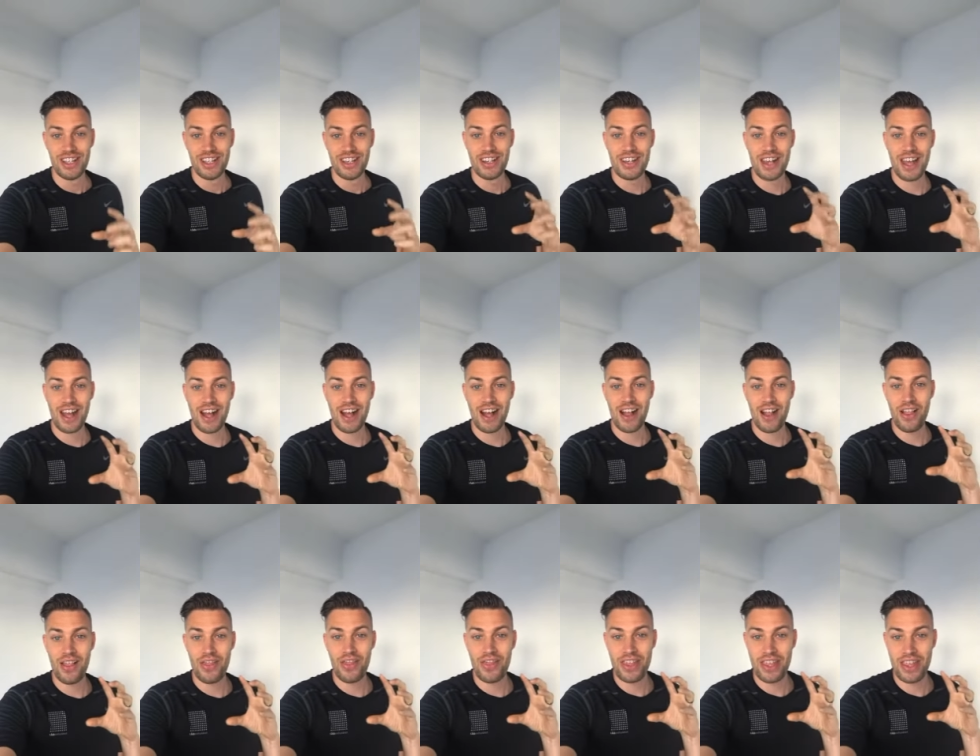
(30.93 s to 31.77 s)
Now,
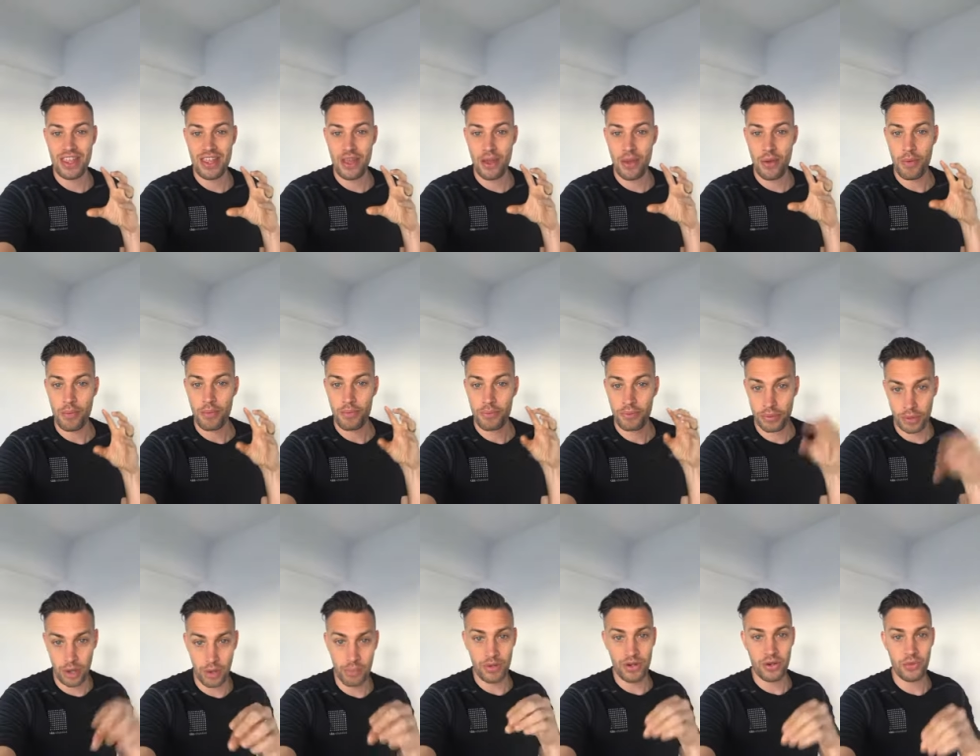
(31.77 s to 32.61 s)
the
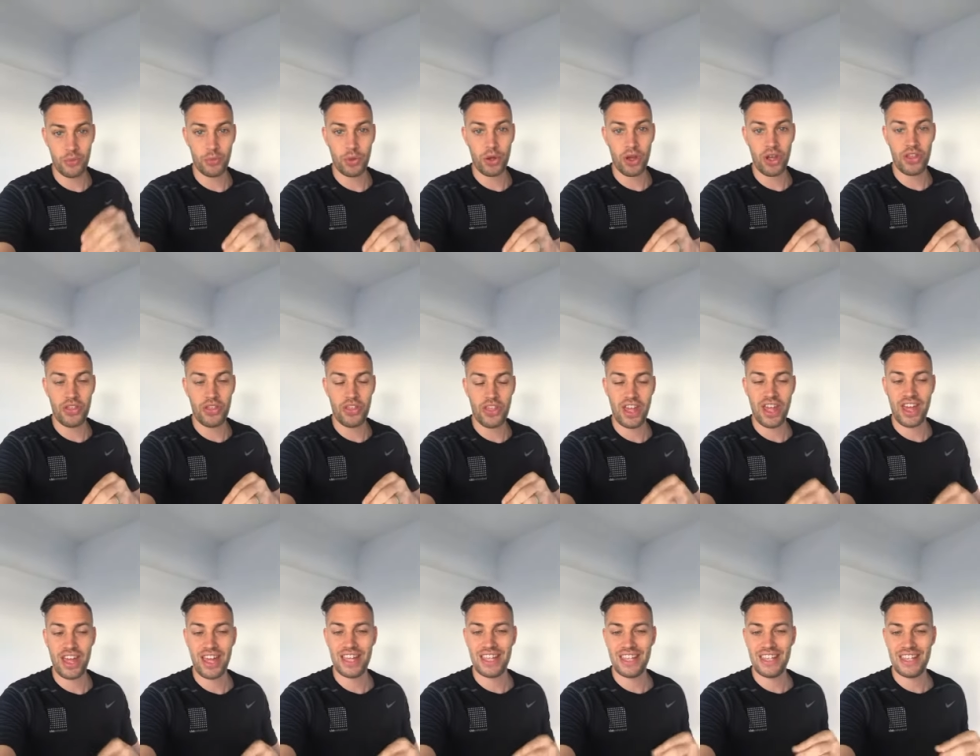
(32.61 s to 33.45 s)
prominent word
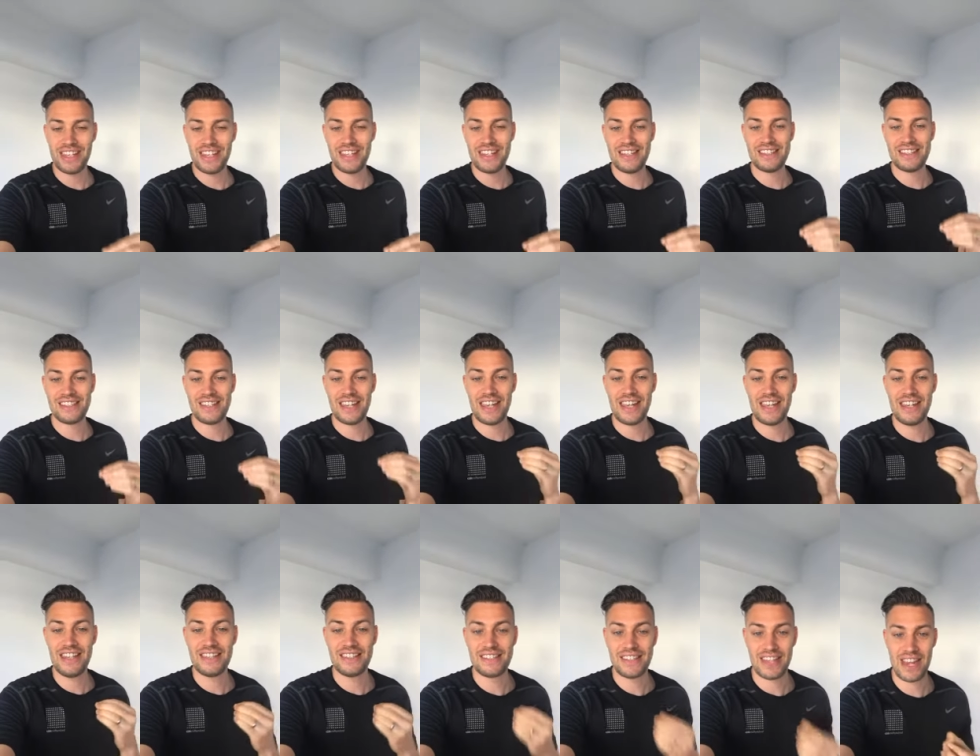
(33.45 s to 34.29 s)
there is
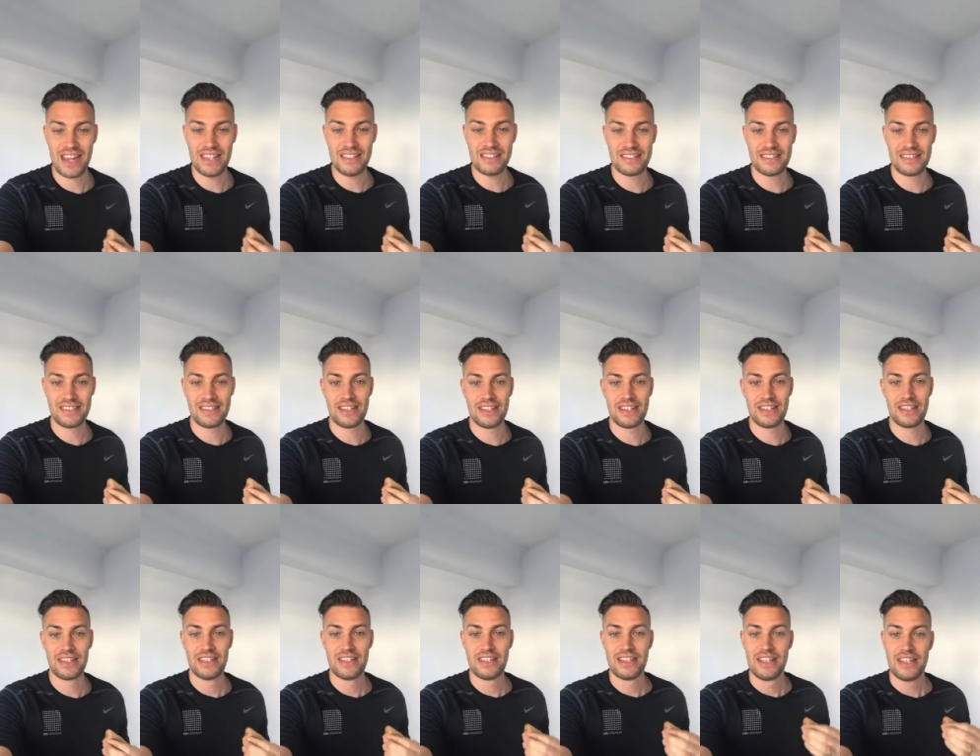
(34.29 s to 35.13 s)
intensity.
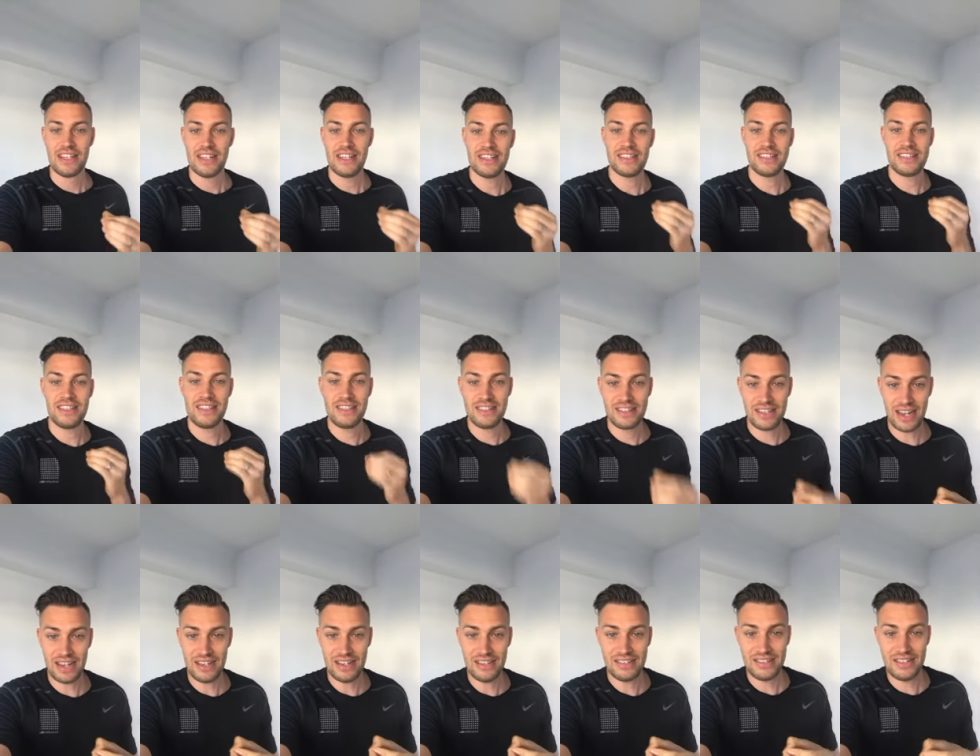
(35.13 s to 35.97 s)
It's the
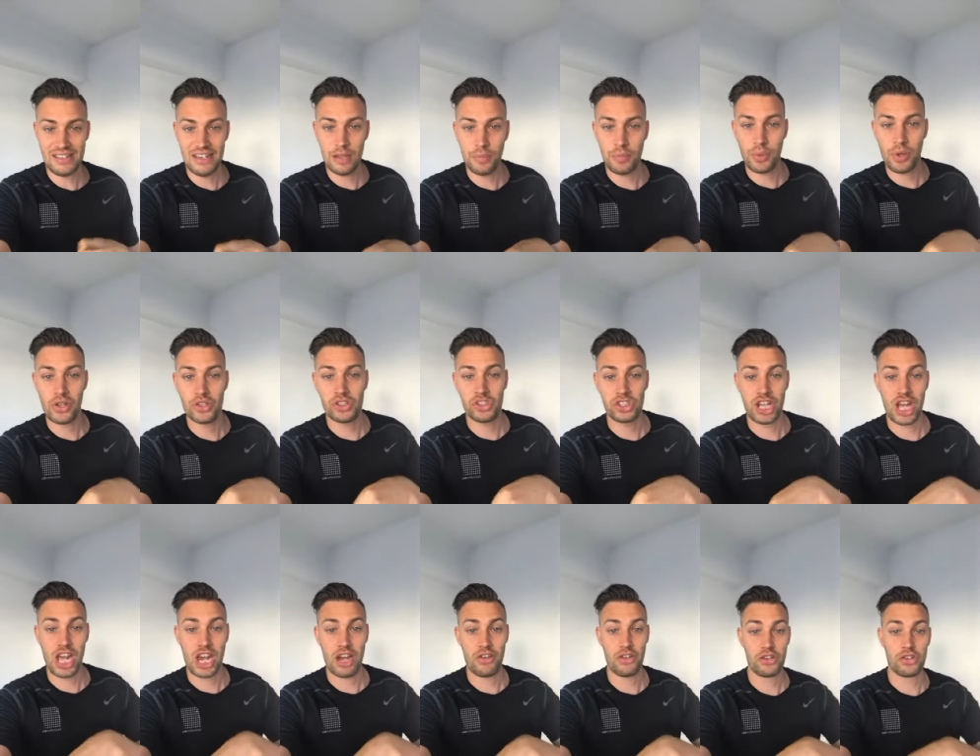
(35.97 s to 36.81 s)
intensity that burns
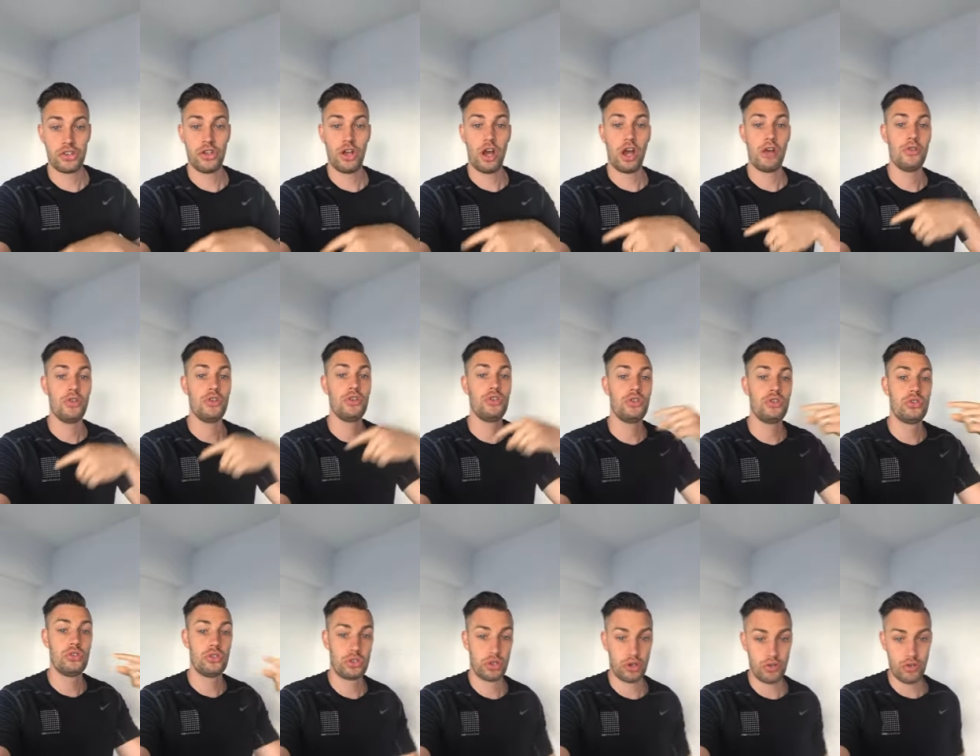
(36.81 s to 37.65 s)
calories not only
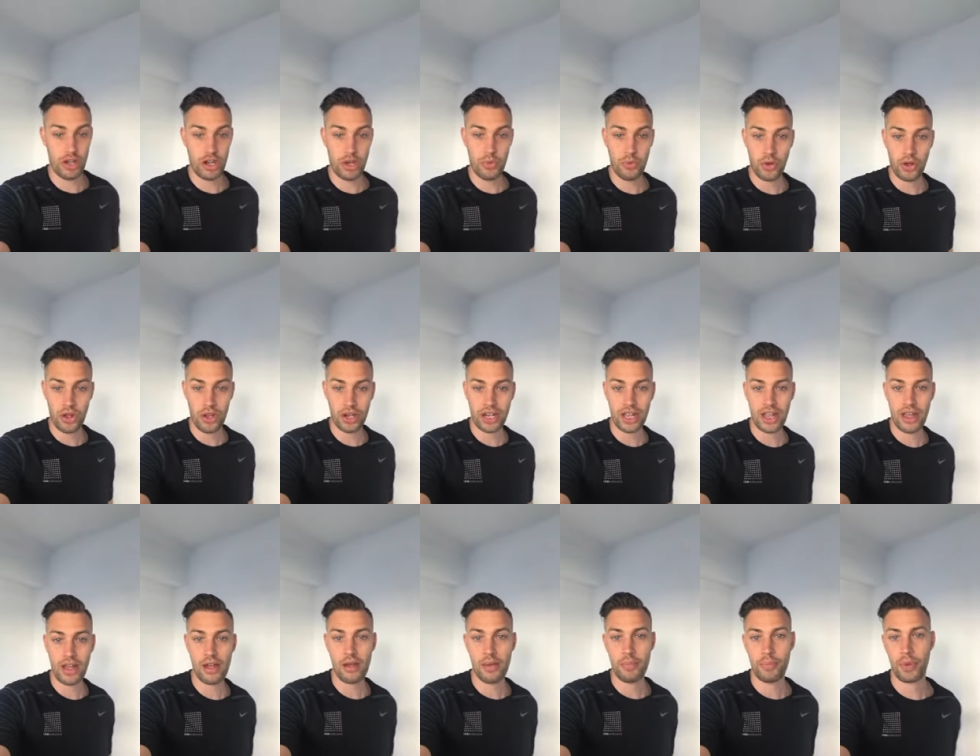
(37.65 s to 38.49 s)
during your
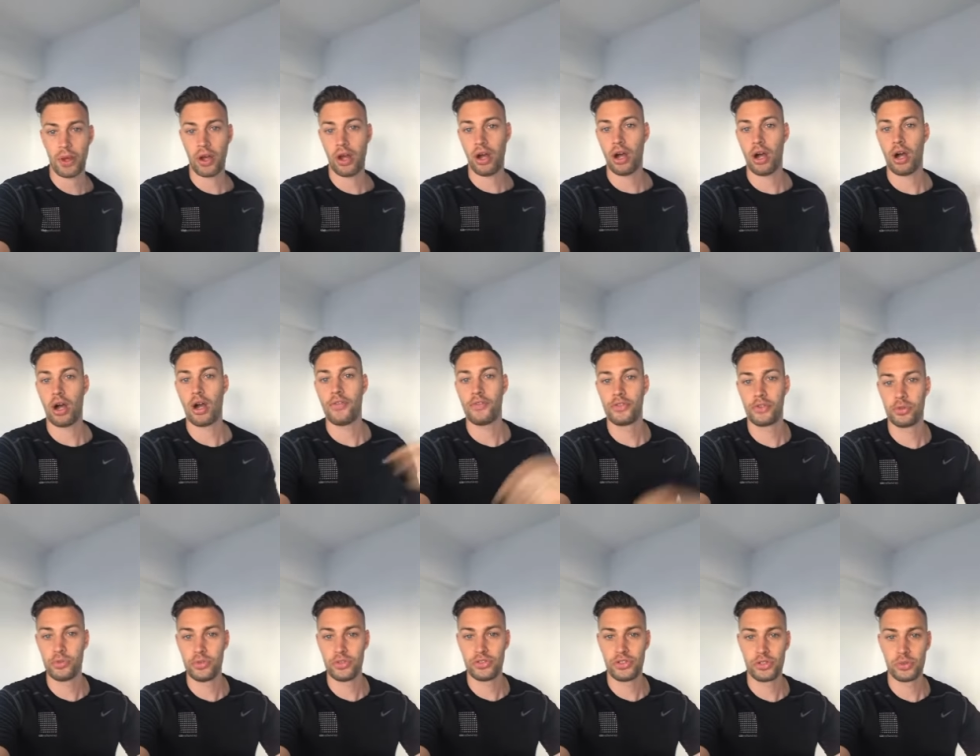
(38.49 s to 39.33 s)
workout, but
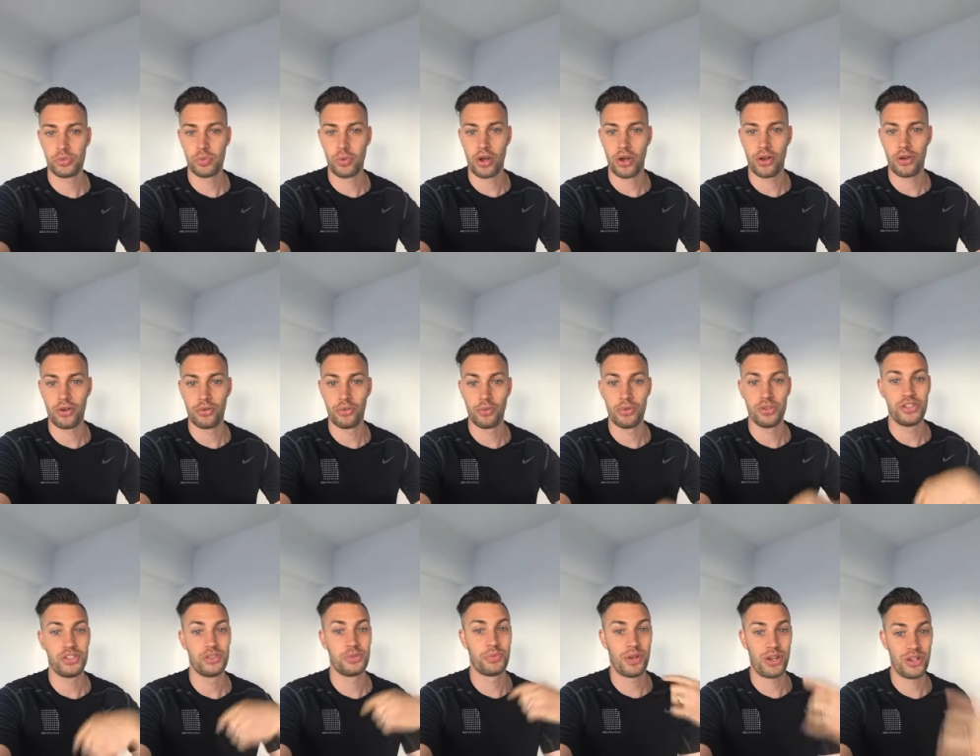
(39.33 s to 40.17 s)
afterwards as well,
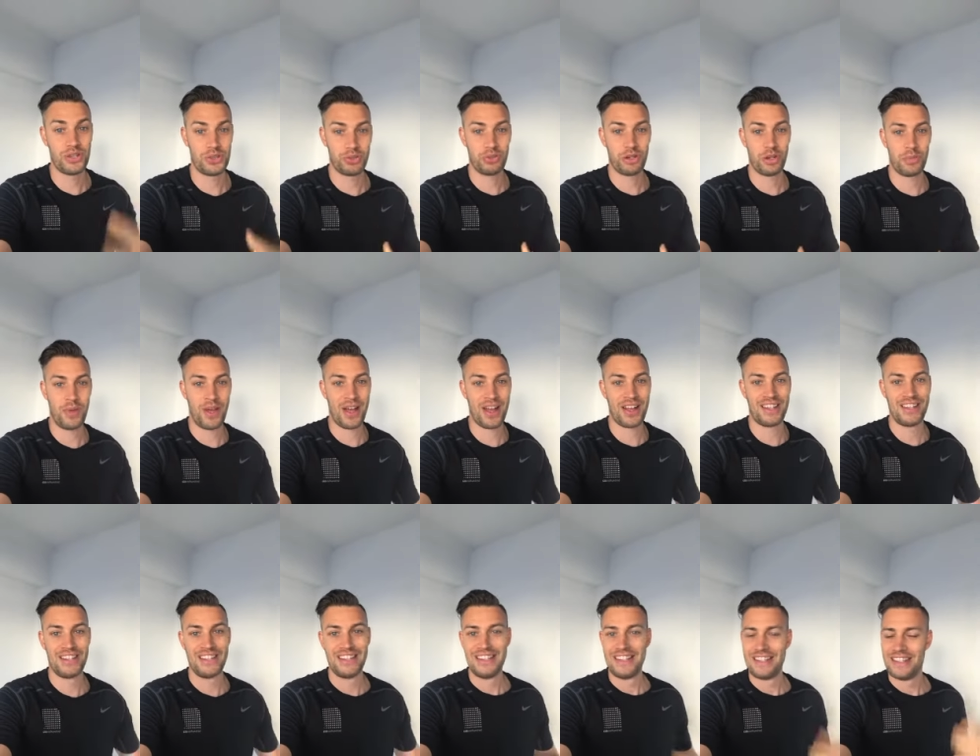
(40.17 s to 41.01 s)
which is what it's all
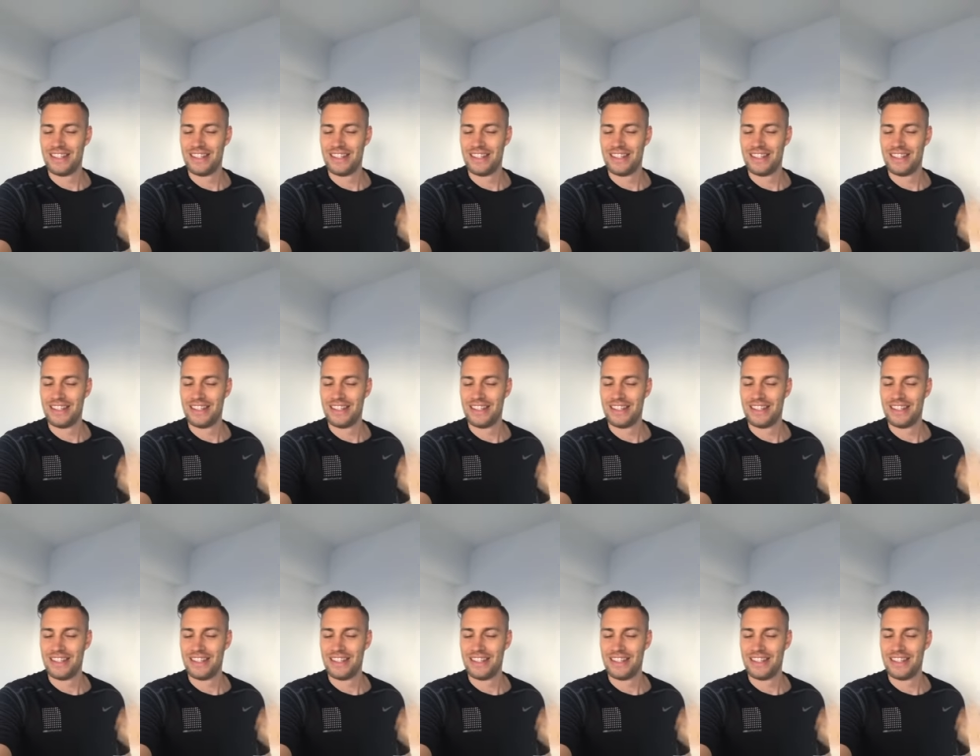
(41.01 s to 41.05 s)
about.